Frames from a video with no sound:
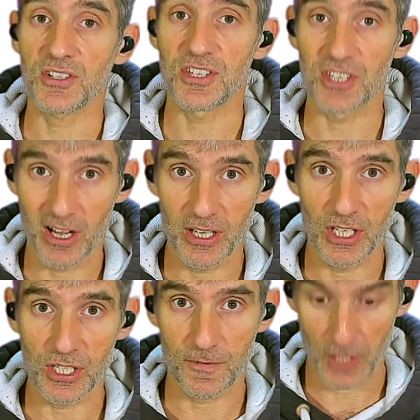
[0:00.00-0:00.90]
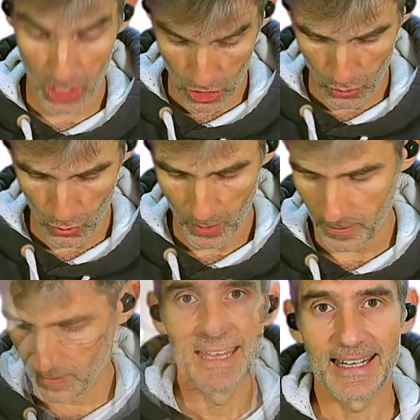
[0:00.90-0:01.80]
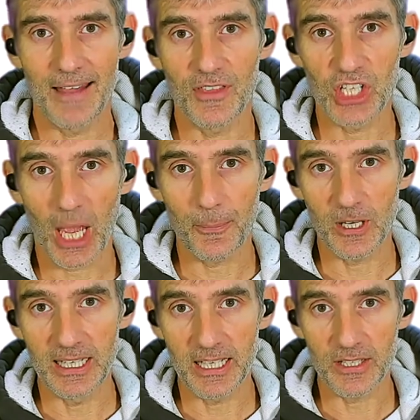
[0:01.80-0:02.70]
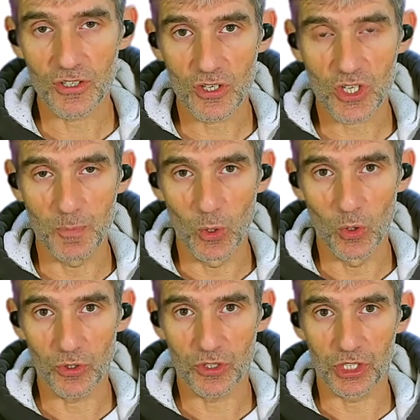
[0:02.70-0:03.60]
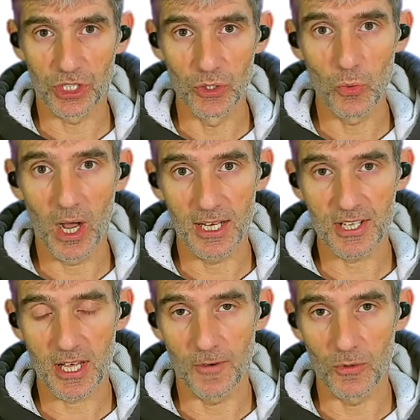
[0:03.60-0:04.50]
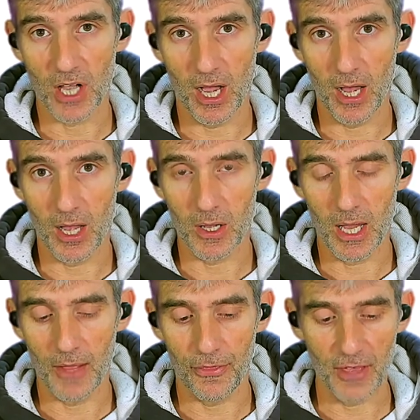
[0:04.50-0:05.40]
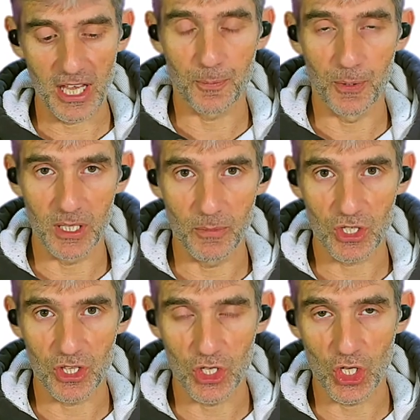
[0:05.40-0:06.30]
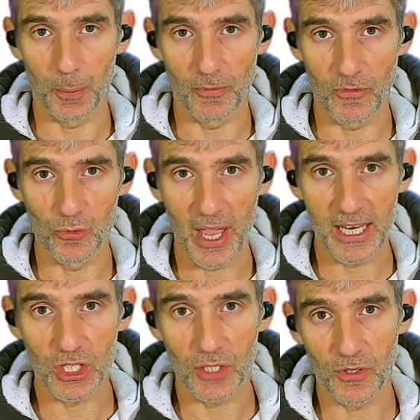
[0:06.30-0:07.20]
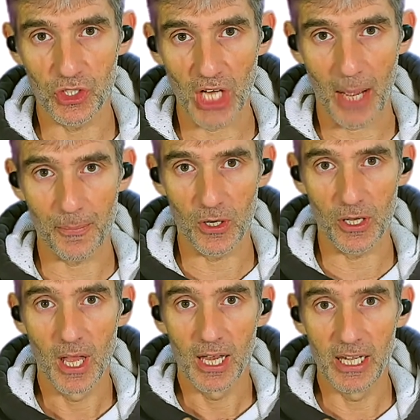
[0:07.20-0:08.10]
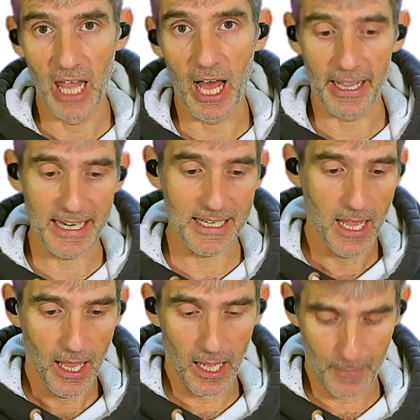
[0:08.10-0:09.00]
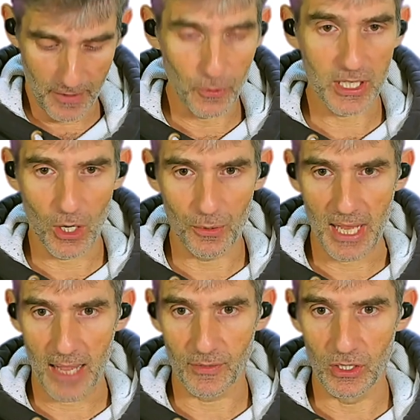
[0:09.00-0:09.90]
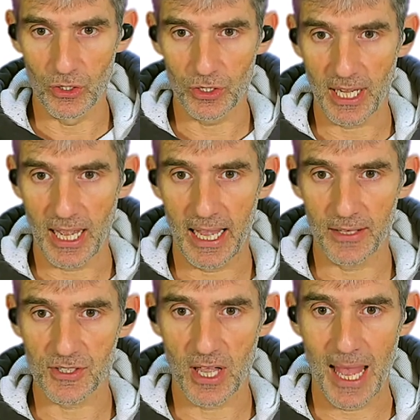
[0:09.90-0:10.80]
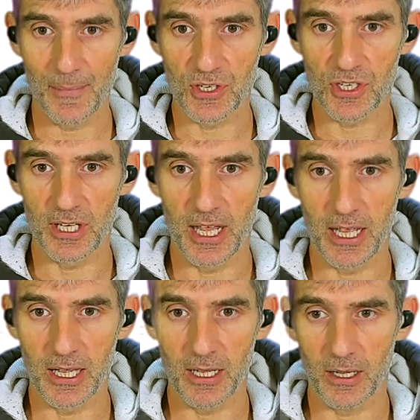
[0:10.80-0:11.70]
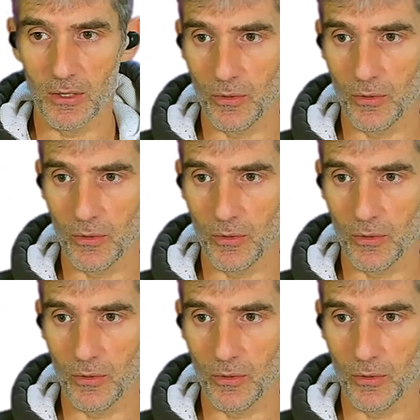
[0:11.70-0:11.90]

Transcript: size for you. Now, the Jabra Elite Sport true wireless headphones are, I think, pretty much the top of the range of the Jabra line. If we go and have a look at Amazon here,